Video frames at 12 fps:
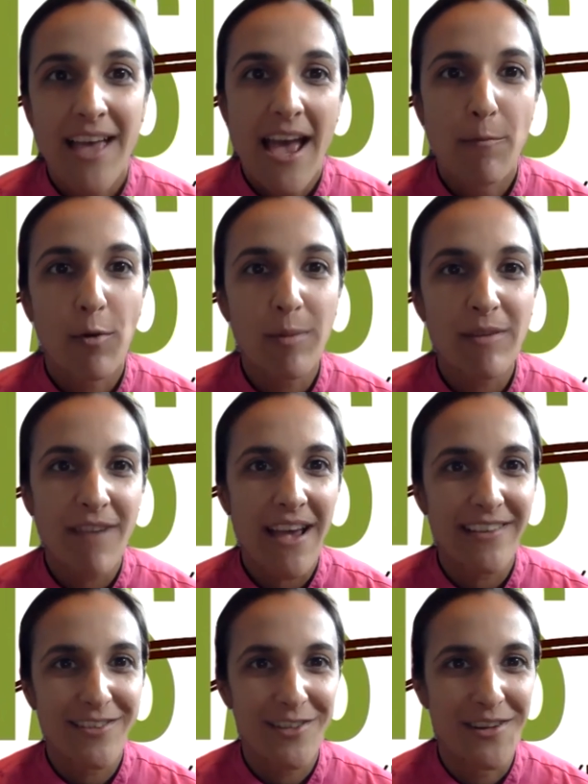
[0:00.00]
And we'll be
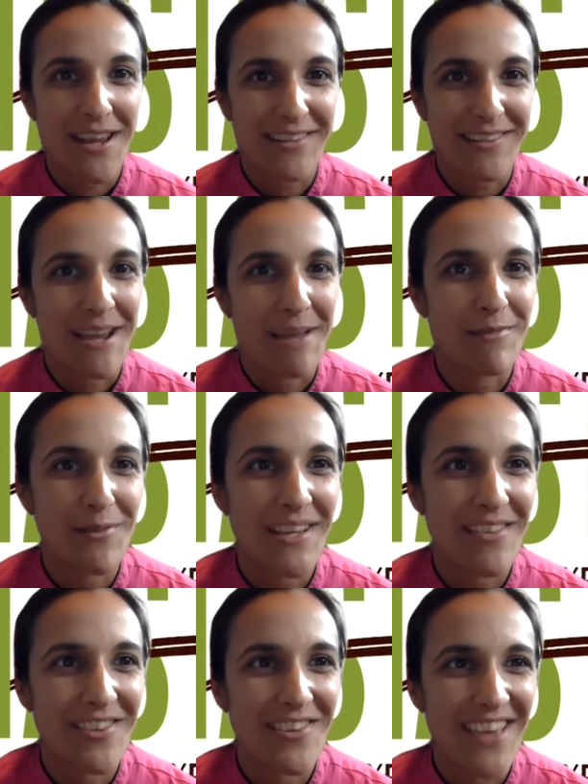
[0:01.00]
faster next time, so we
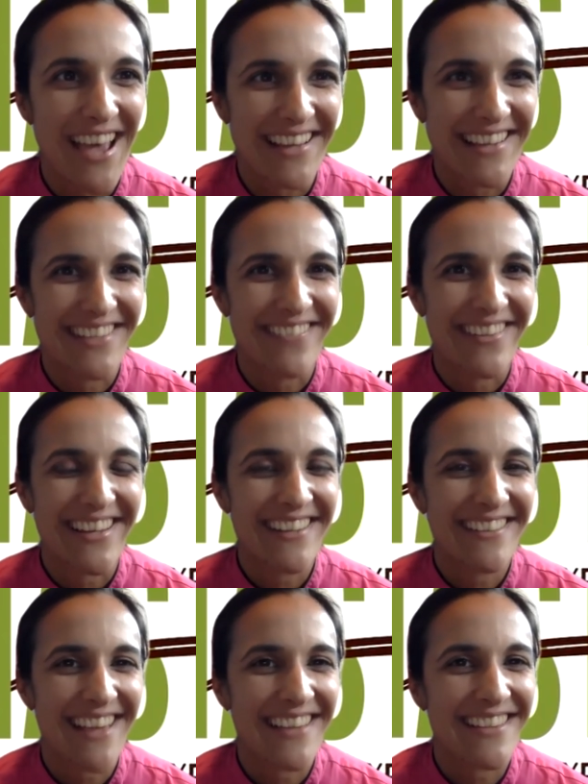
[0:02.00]
get through the
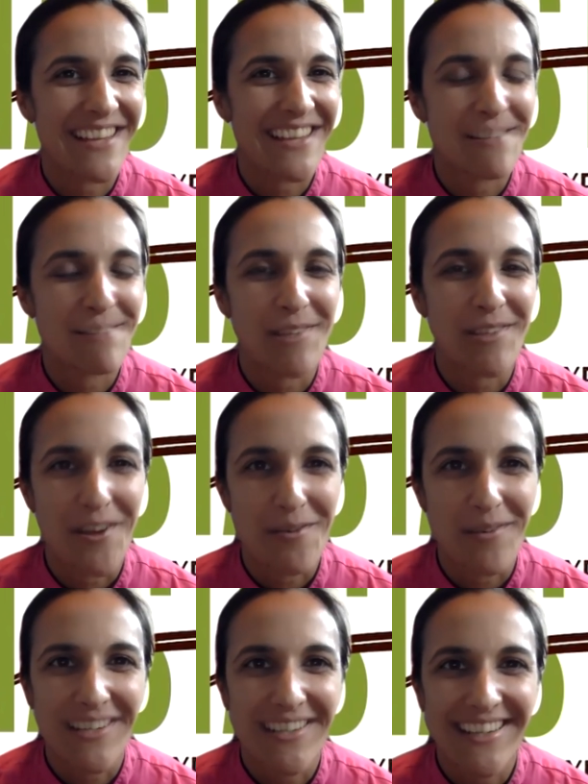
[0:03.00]
activities. I tend to be
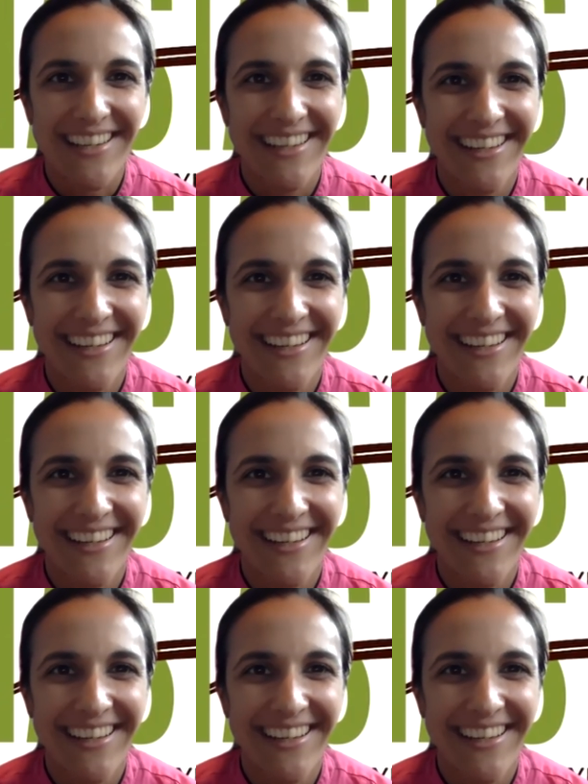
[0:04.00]
long-winded.